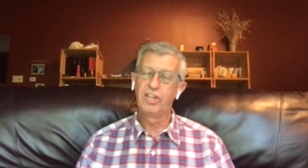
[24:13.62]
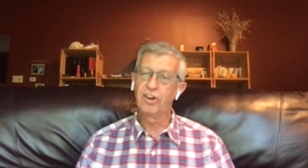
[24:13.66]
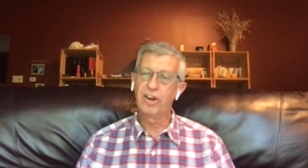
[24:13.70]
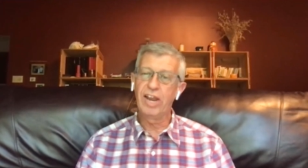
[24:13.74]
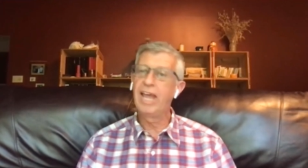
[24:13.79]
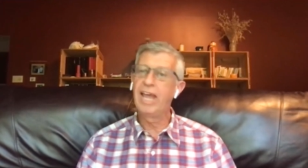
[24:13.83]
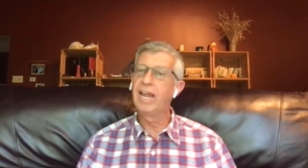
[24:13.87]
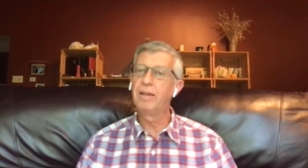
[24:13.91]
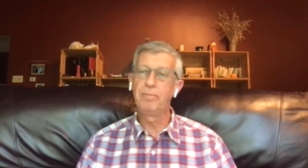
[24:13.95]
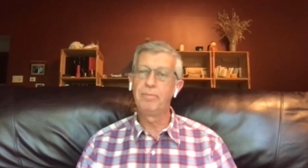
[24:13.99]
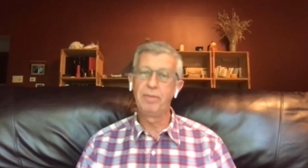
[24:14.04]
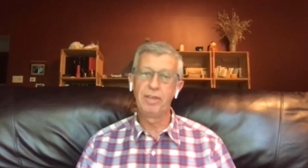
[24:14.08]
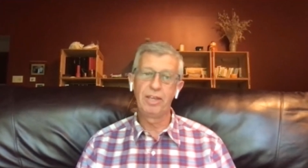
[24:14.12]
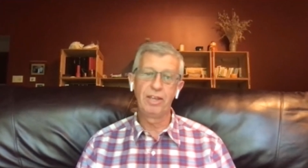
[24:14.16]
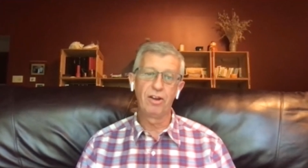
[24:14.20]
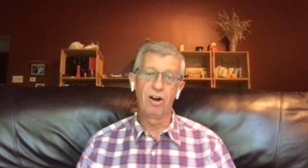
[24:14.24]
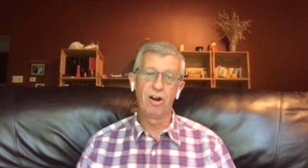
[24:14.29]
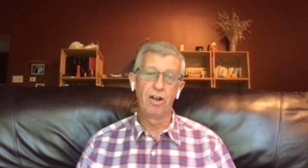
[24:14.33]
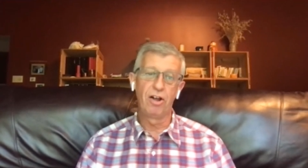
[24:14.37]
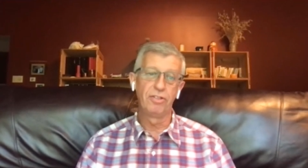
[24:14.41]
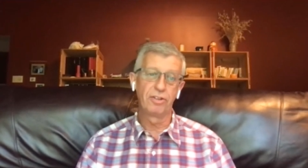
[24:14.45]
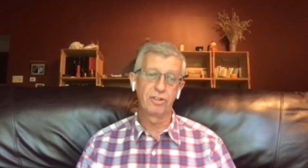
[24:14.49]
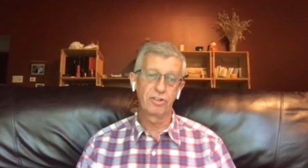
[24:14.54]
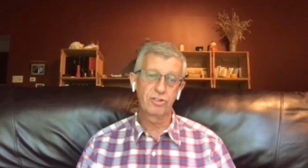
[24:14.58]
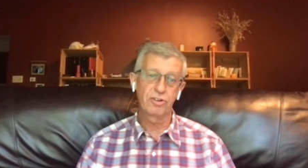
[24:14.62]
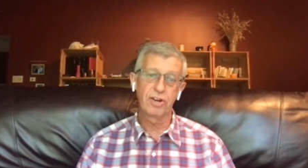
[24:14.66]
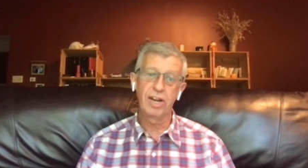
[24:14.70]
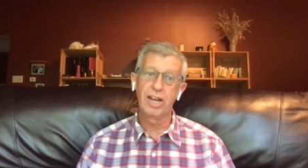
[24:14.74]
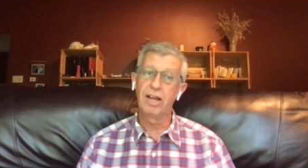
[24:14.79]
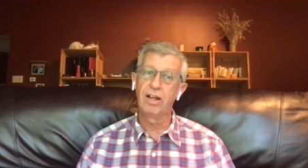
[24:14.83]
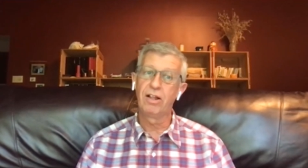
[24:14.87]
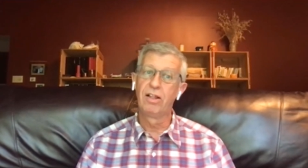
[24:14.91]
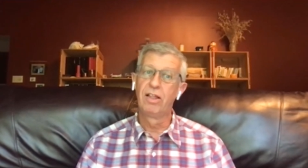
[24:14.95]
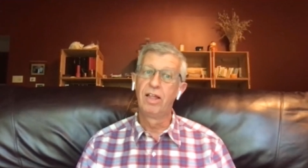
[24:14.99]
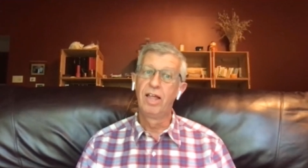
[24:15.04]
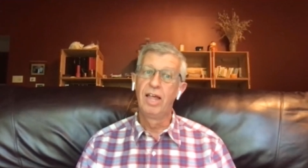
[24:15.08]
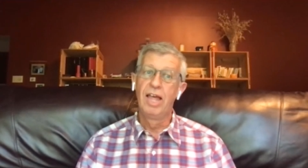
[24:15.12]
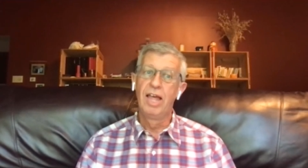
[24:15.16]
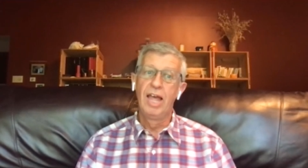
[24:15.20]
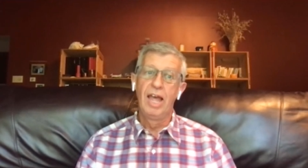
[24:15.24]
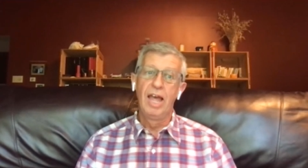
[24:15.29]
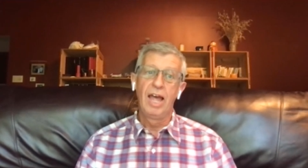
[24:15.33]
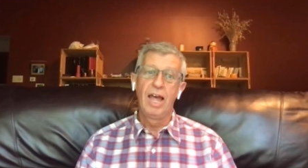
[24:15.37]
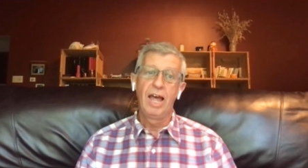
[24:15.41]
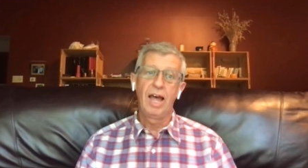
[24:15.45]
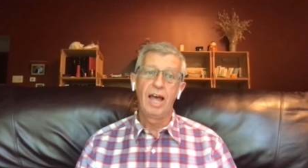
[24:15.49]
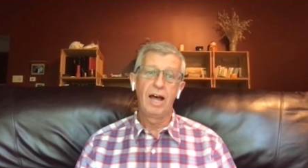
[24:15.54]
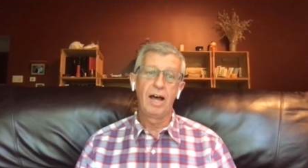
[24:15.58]
your enemy on the trail. Mm.
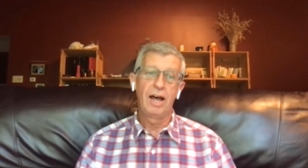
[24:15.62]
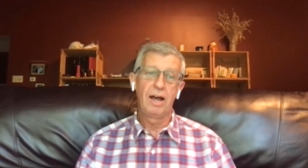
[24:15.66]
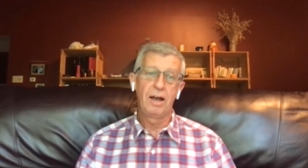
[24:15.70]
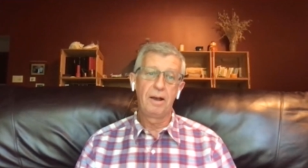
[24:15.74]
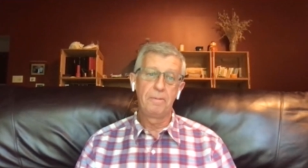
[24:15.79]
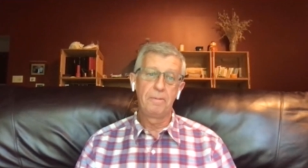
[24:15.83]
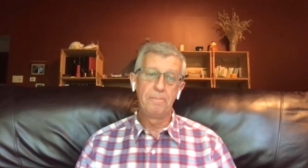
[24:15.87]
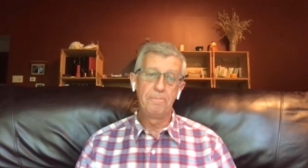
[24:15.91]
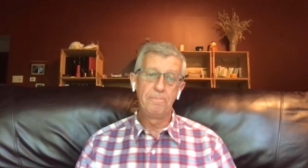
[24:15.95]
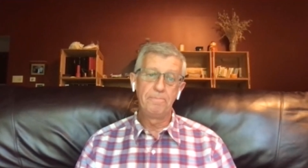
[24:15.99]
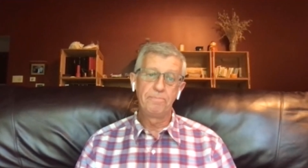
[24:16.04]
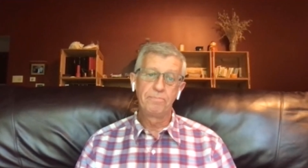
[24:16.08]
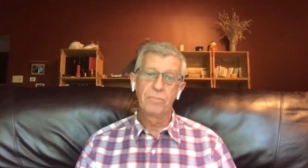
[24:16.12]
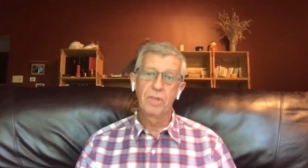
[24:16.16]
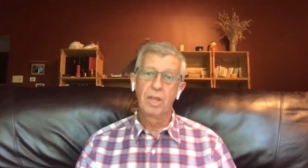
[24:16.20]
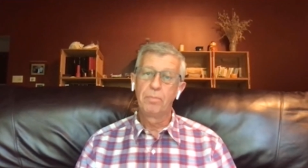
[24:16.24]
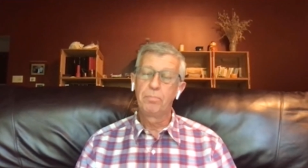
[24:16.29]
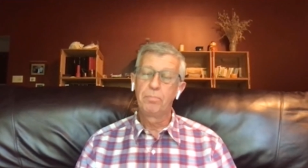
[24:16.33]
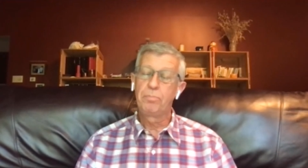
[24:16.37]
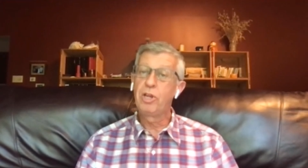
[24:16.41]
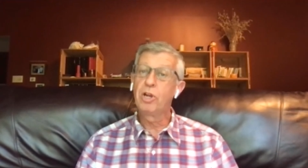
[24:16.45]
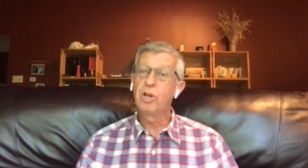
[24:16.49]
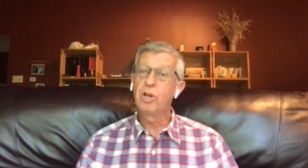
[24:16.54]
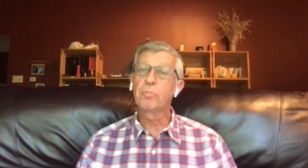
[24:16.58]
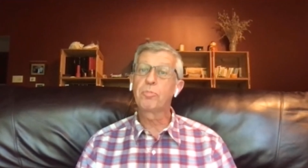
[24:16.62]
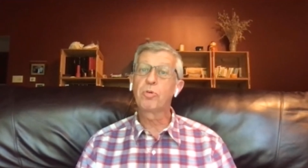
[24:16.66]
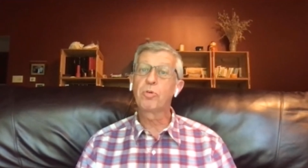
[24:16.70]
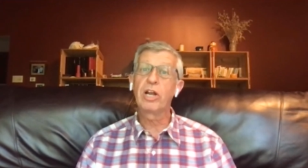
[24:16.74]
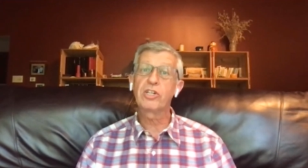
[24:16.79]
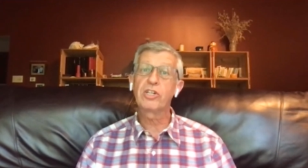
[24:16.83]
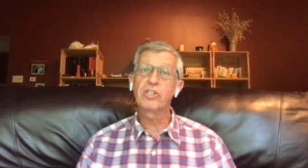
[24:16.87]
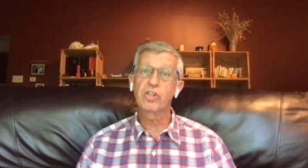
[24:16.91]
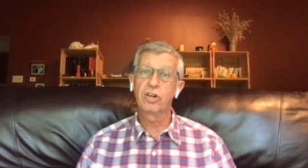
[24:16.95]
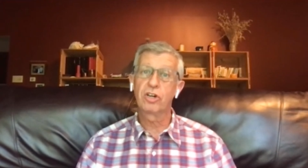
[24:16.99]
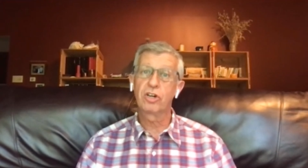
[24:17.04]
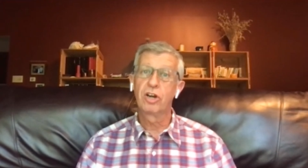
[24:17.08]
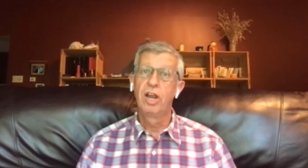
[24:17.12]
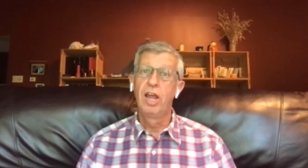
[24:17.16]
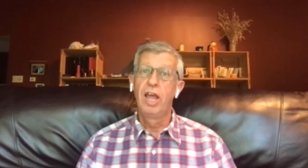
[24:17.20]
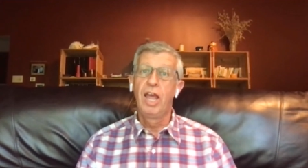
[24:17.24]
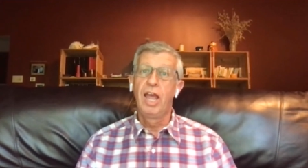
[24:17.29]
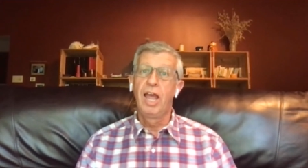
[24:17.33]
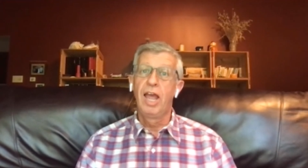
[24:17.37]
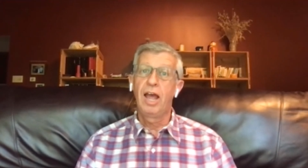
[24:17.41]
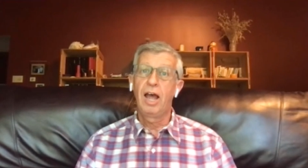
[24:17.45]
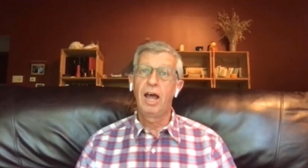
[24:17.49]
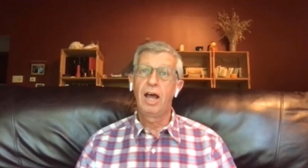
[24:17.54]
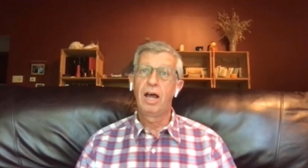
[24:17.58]
Um, peer pressure,
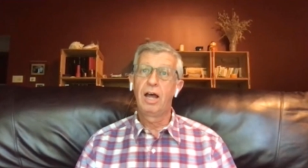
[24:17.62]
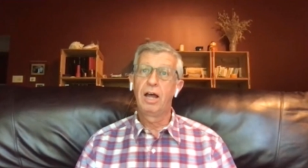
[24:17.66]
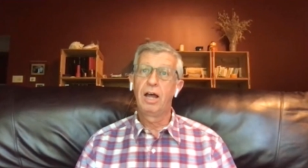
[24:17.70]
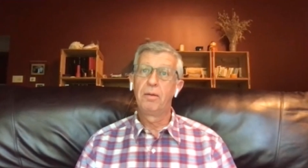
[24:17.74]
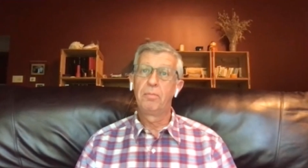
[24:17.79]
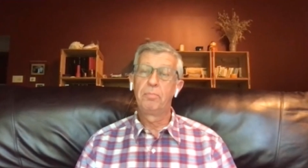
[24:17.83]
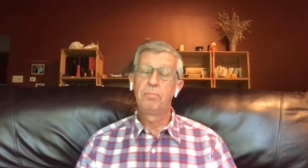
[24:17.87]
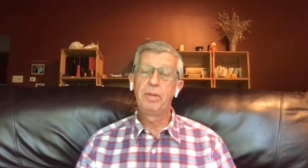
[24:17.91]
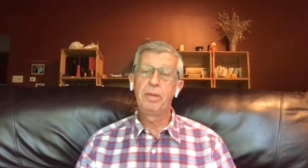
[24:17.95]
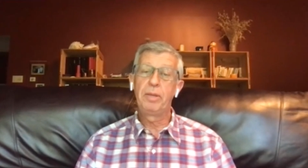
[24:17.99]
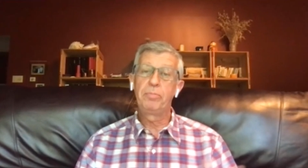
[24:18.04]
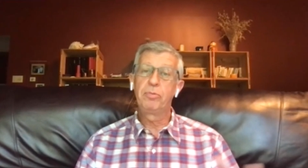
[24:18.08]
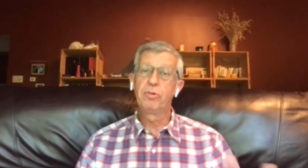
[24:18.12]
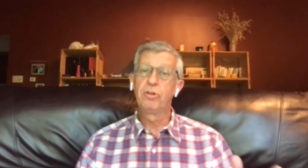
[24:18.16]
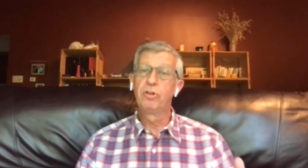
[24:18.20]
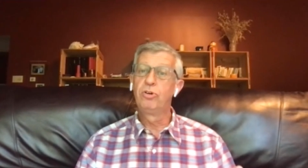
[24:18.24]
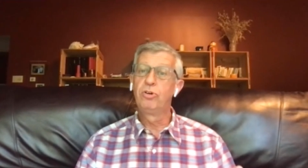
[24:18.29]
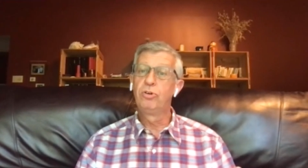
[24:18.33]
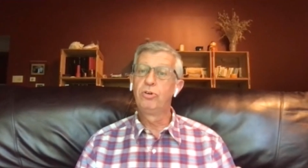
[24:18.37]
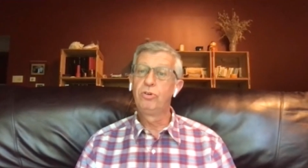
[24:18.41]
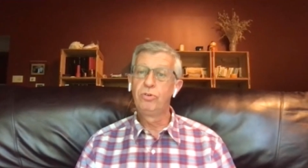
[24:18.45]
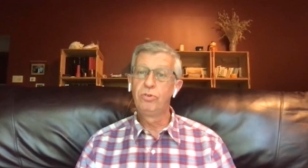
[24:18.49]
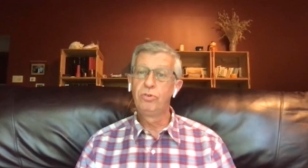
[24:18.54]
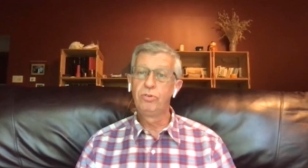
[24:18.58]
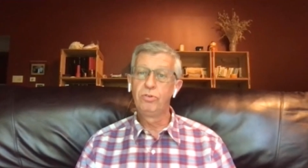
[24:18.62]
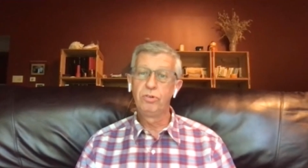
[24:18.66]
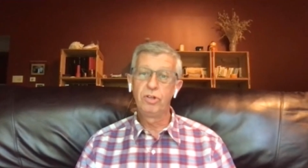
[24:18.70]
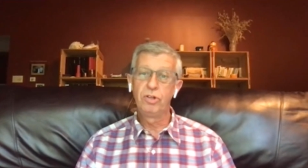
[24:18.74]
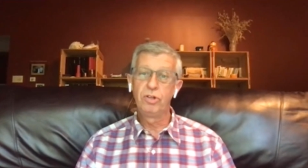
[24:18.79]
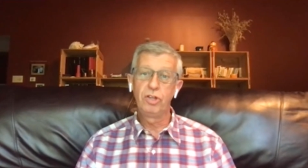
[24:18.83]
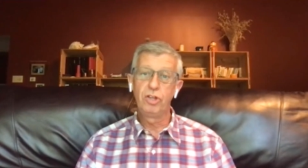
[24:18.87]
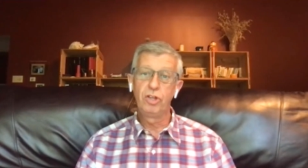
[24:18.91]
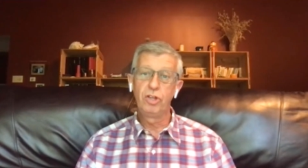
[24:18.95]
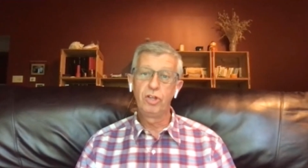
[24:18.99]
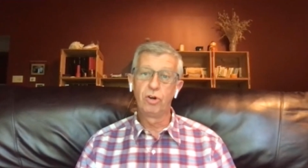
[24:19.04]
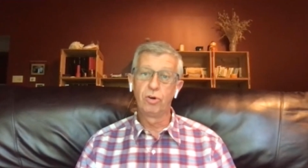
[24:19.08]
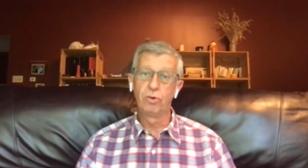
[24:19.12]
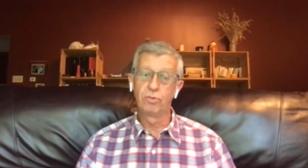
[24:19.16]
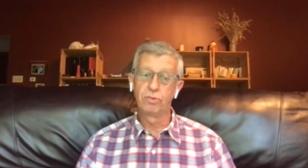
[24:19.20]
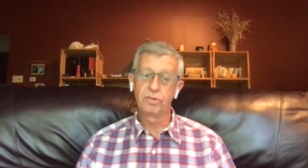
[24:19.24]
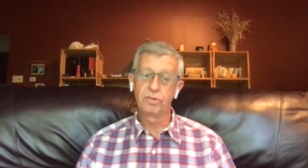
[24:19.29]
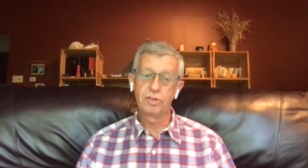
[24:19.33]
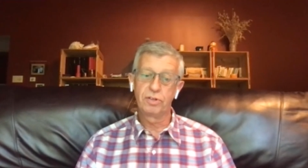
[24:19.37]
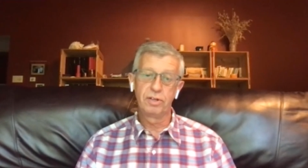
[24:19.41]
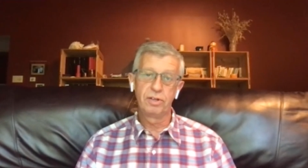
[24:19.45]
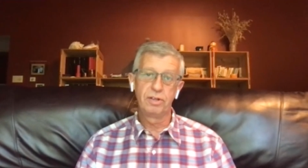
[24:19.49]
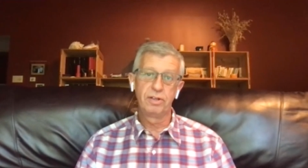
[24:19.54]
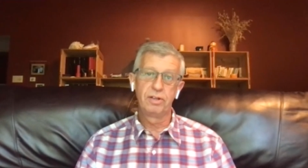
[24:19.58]
uh, people who, you
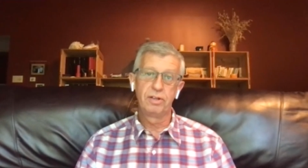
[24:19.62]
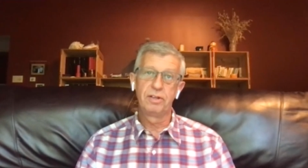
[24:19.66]
know,